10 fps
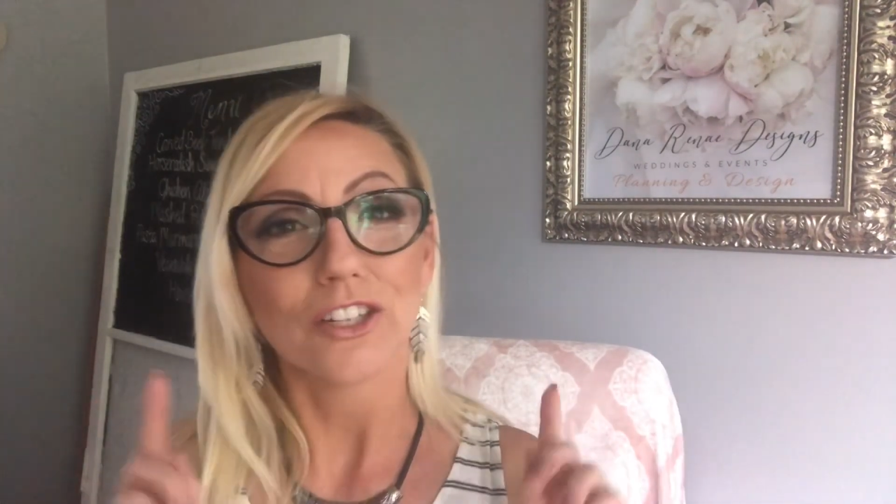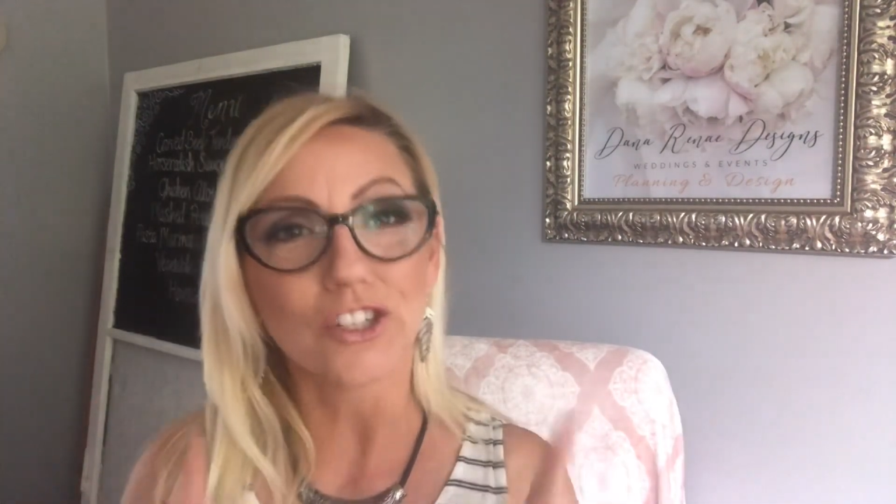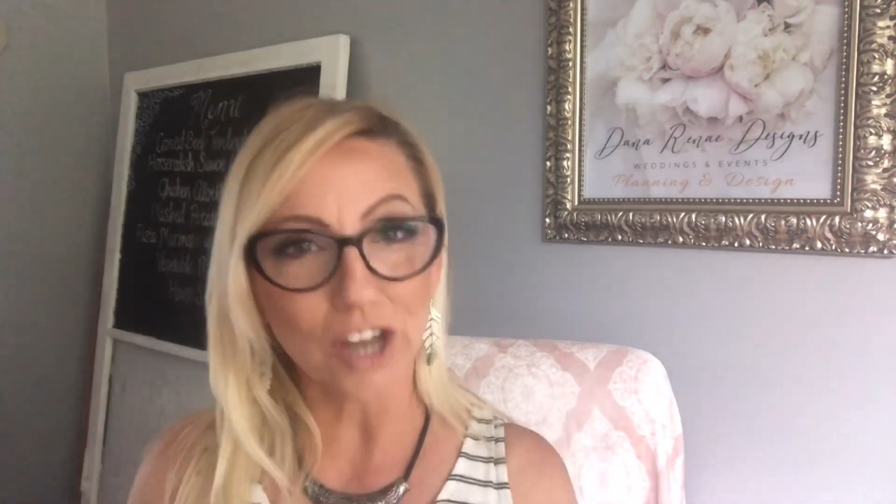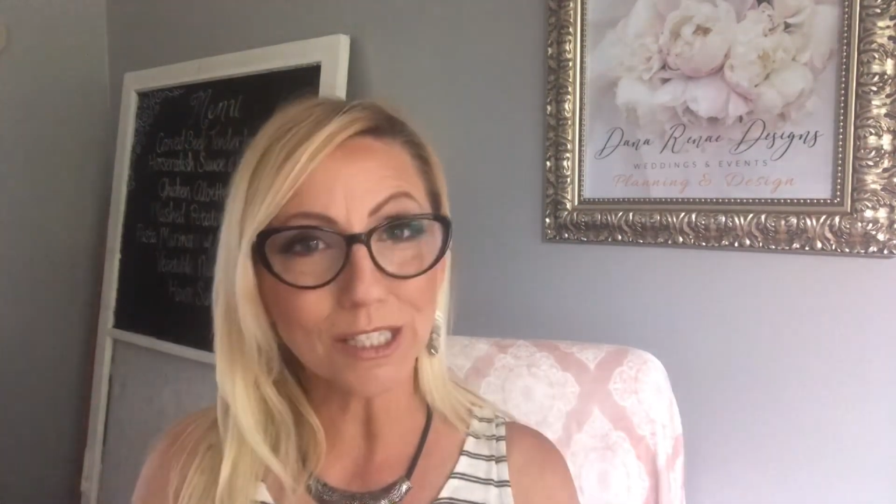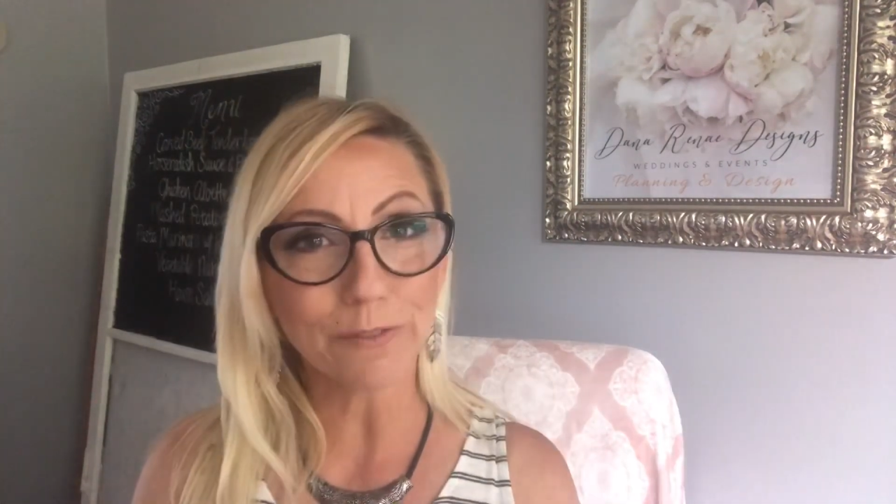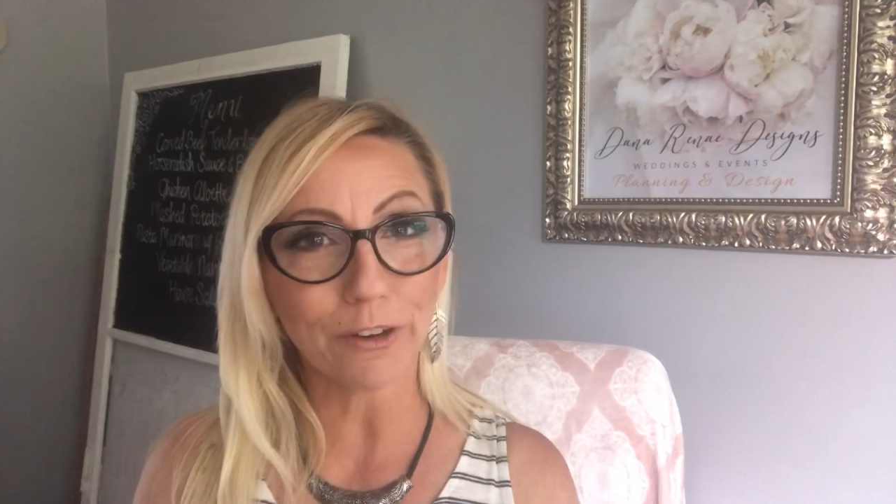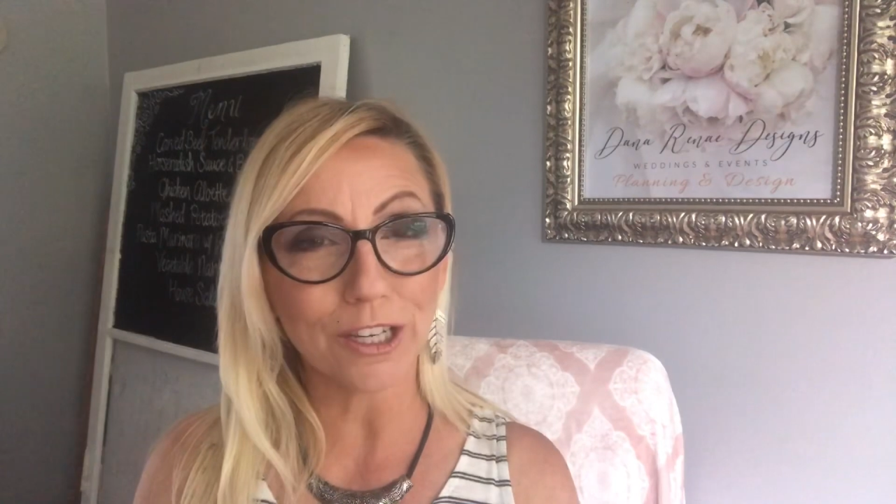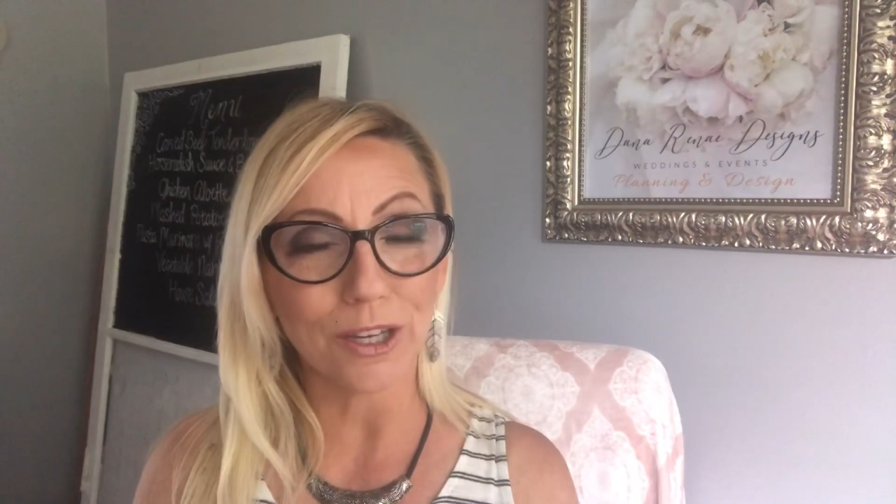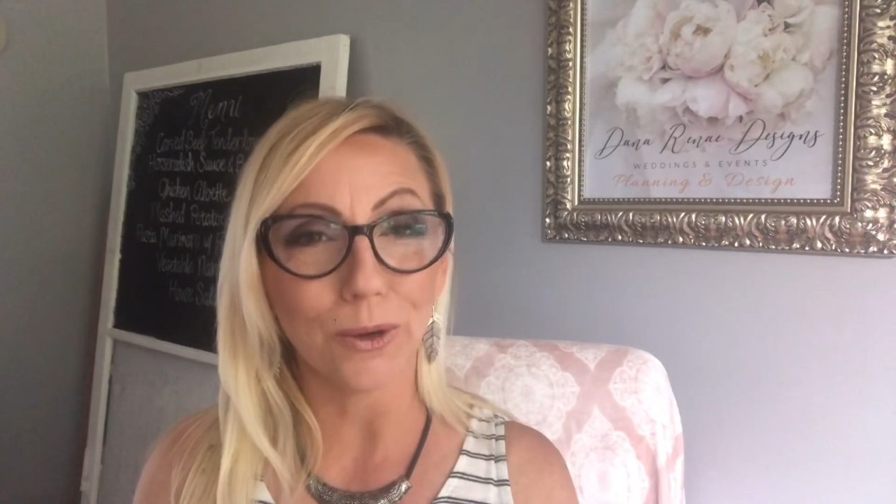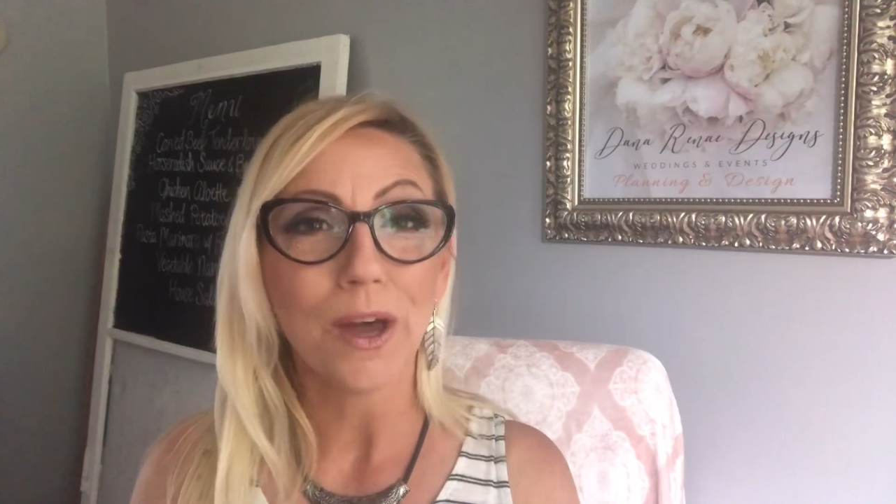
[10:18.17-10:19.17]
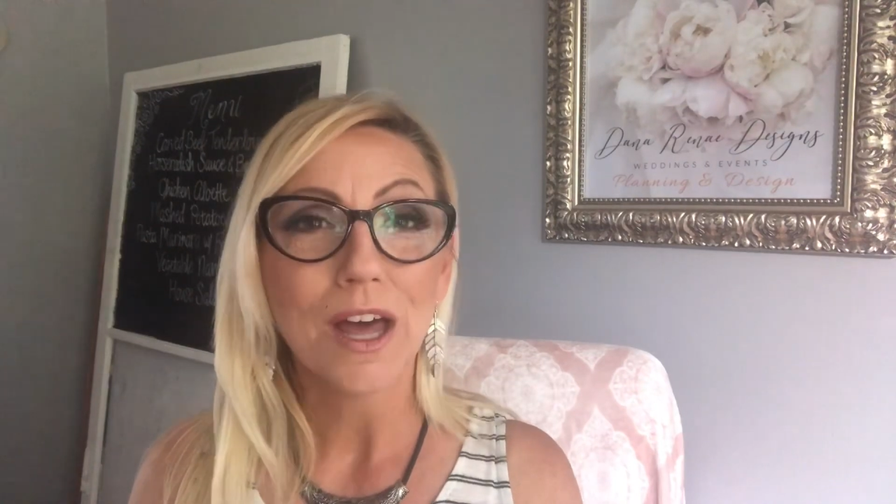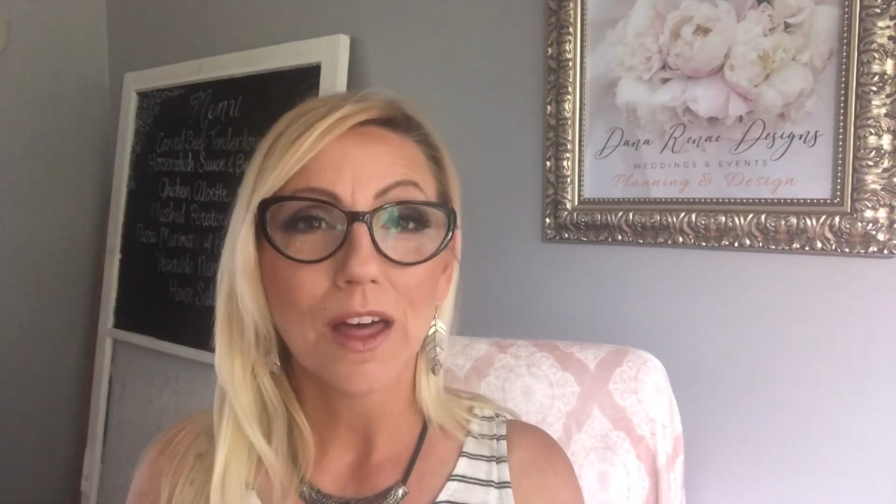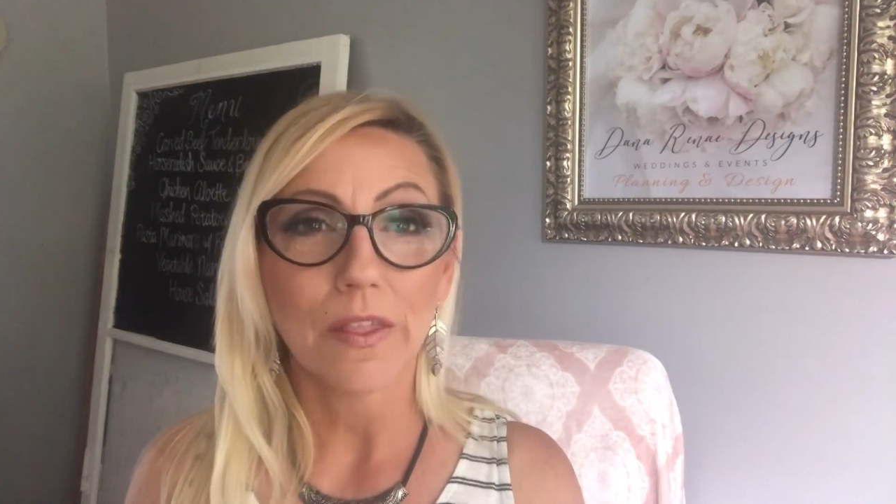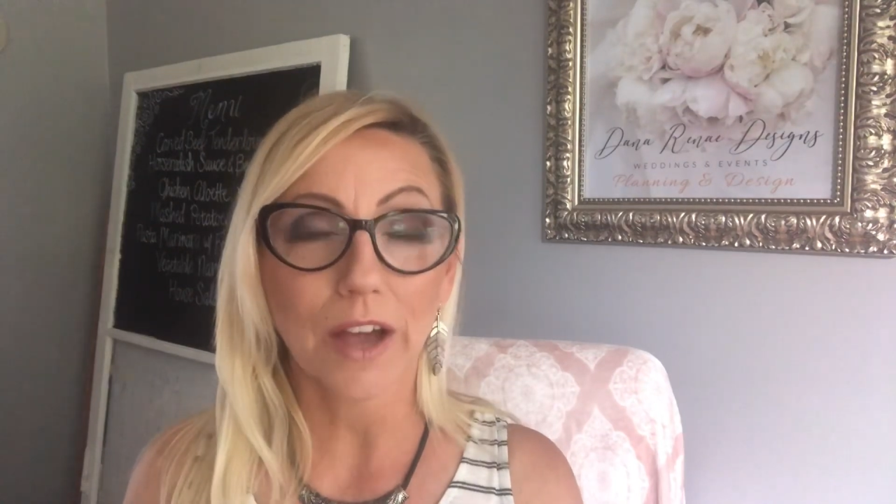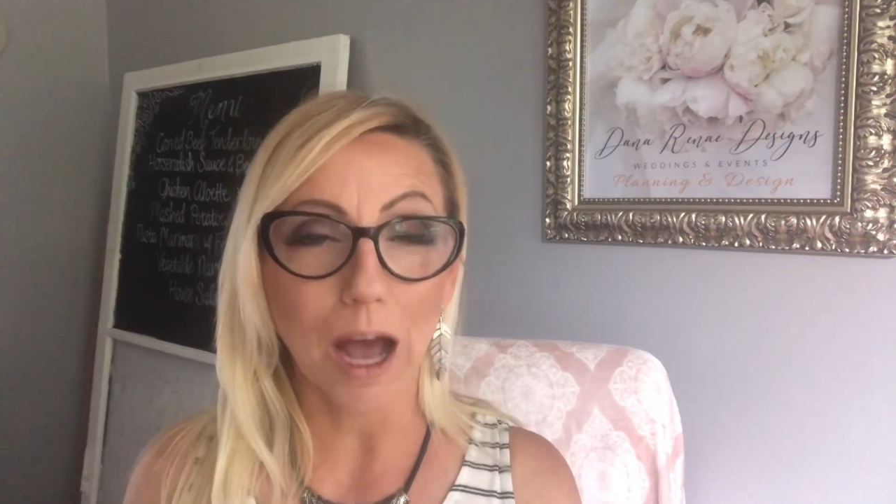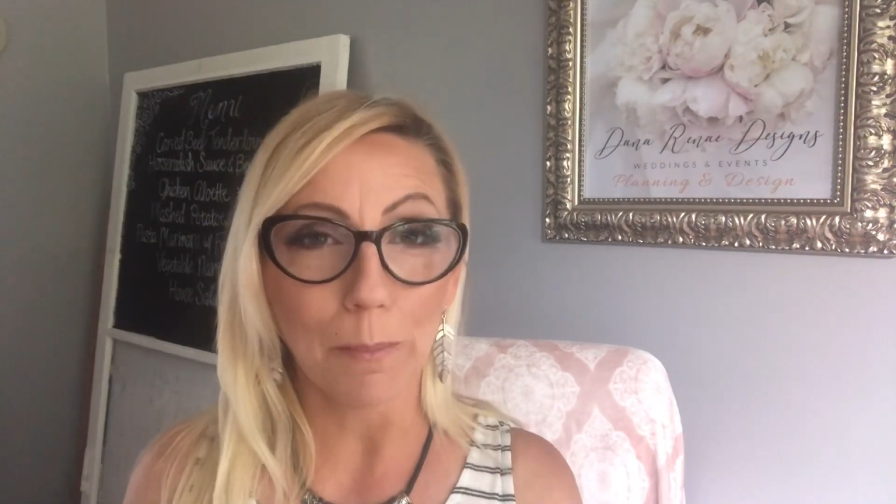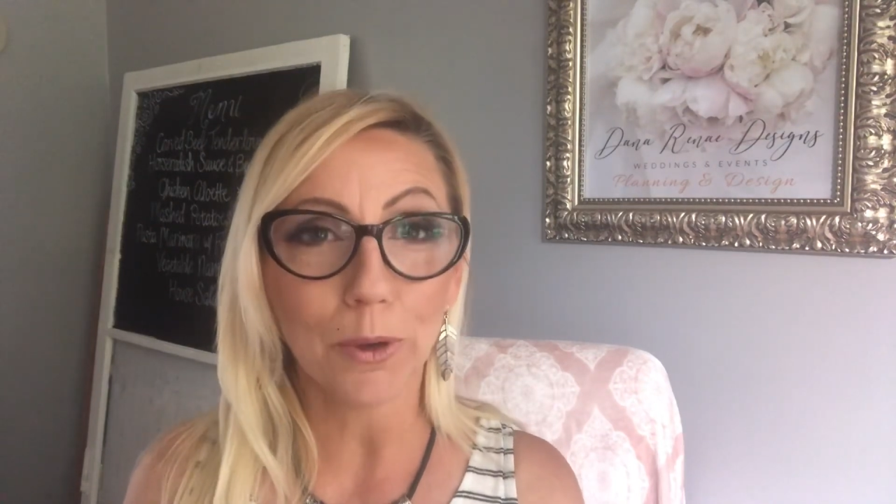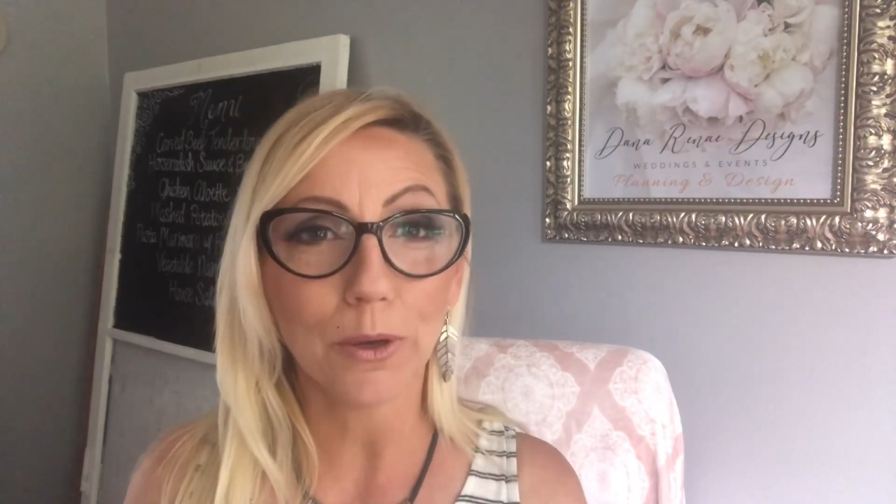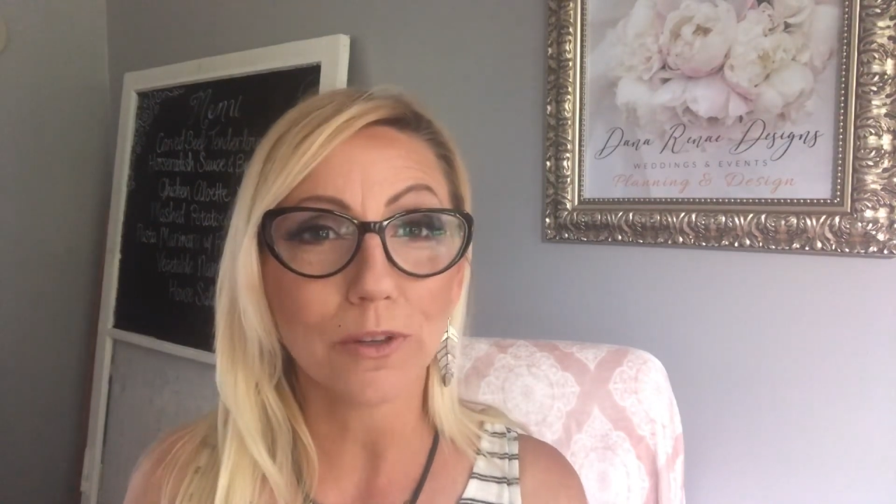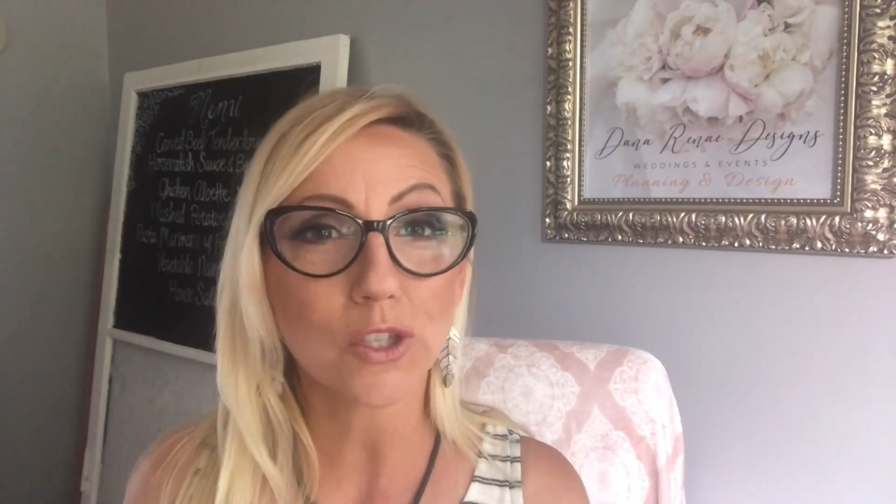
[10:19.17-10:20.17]
just for you, the
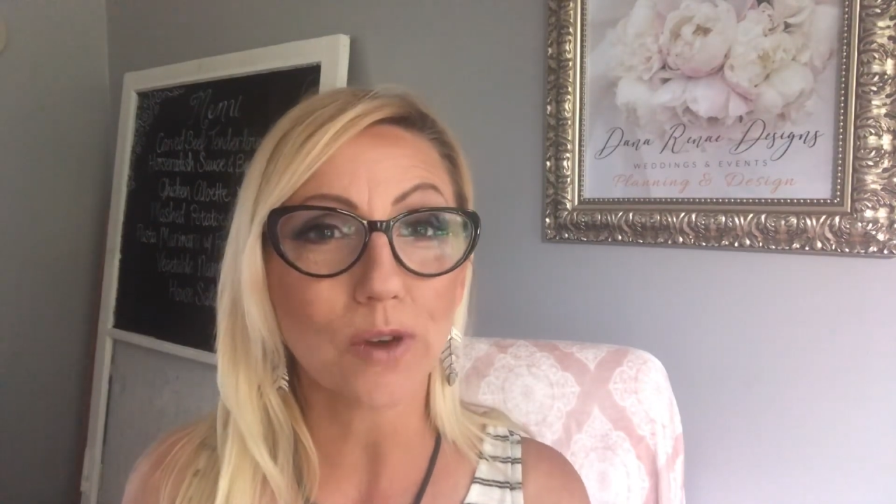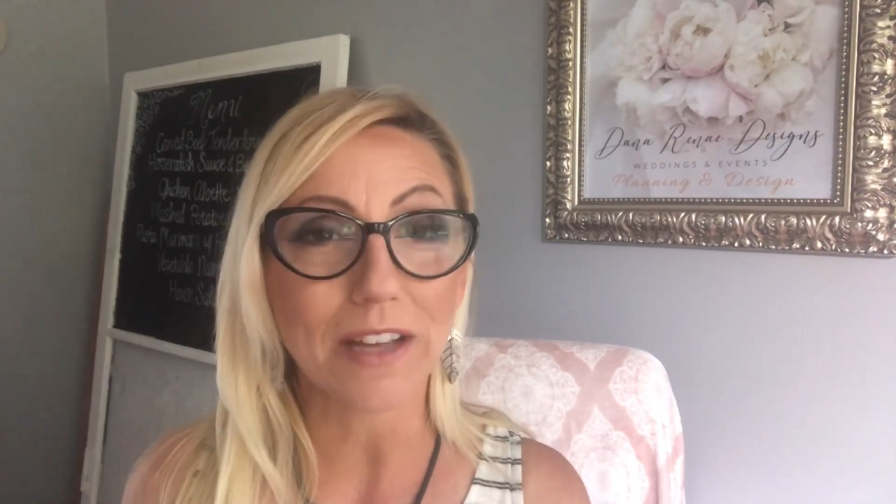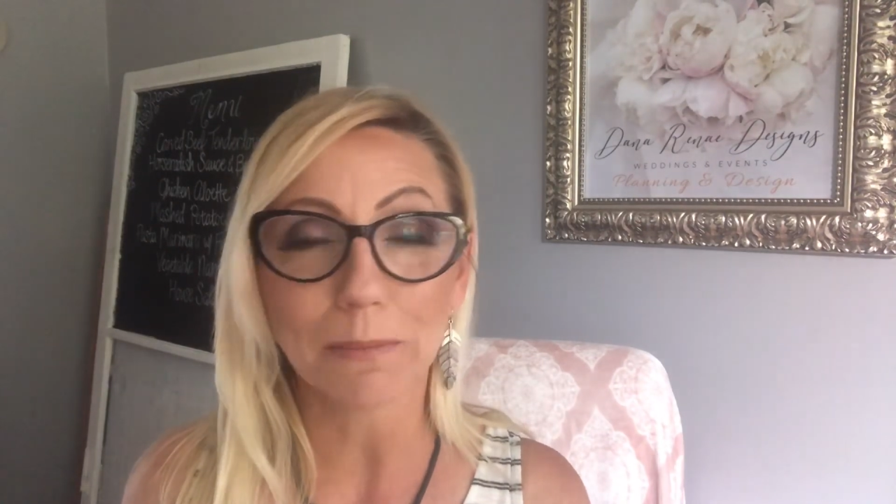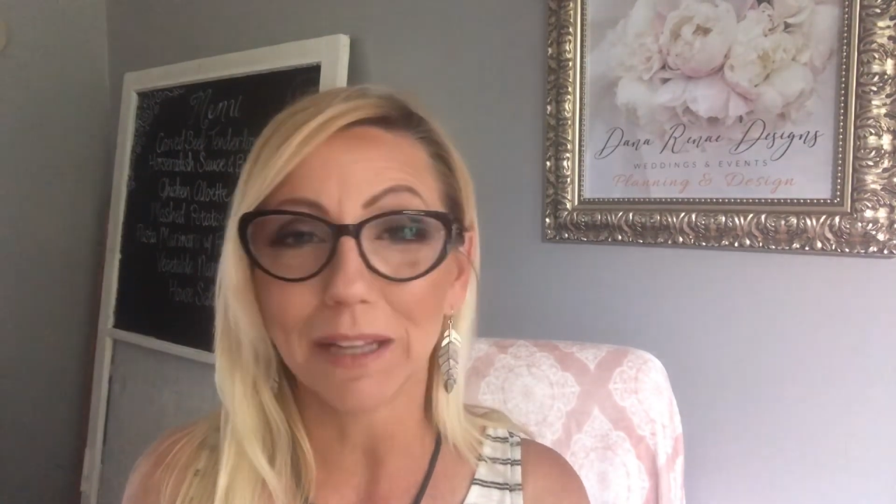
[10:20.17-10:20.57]
couple who is trying